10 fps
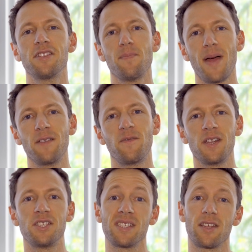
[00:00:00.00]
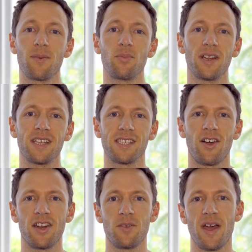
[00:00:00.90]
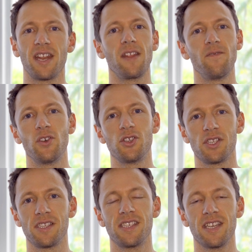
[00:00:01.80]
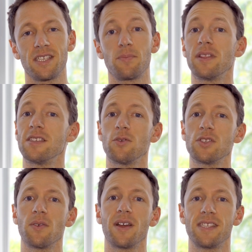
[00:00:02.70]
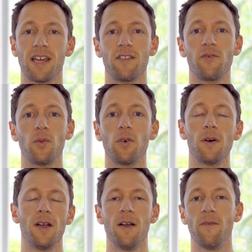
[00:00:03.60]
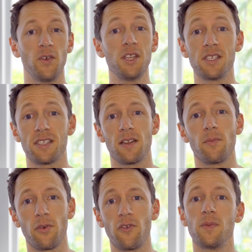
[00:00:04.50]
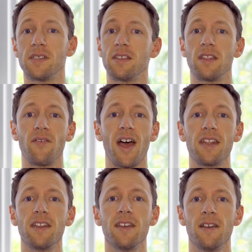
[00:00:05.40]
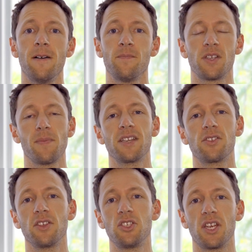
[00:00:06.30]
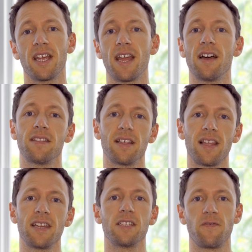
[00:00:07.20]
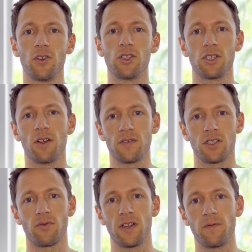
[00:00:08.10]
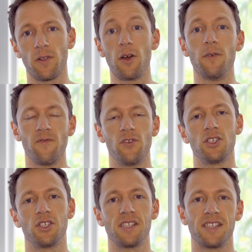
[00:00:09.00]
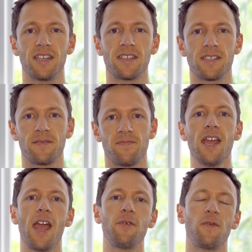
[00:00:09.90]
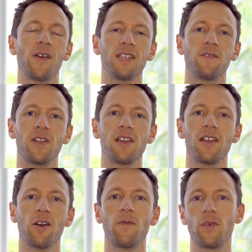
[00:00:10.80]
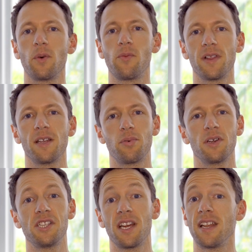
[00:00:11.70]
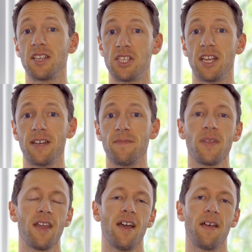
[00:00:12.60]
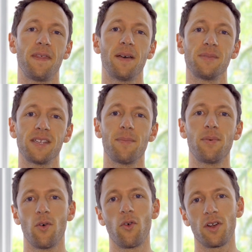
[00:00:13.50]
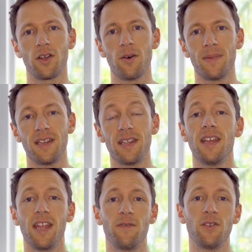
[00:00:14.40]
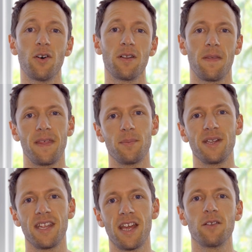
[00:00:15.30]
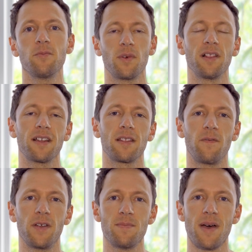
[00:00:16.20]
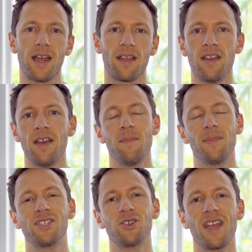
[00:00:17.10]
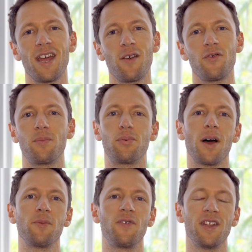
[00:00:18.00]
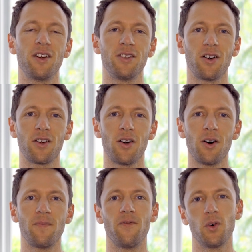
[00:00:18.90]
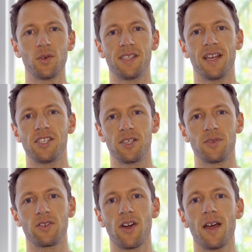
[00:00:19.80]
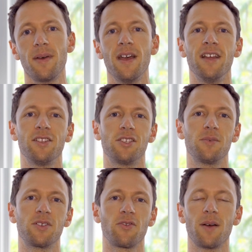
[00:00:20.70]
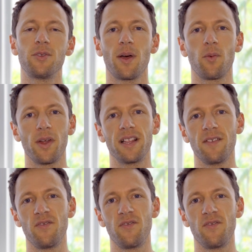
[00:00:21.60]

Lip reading: are the main features that I'm pretty excited about in version 6, but there's also a ton of more features and improvements that they've added, so make sure you check out the latest version of Screenflow, version 6. If you found this video helpful, we'd really appreciate a share, a thumbs up, or a comment. If not, thumb it down, we'd like the feedback. Make sure you head over to primalvideo.com/subscribe to subscribe to our weekly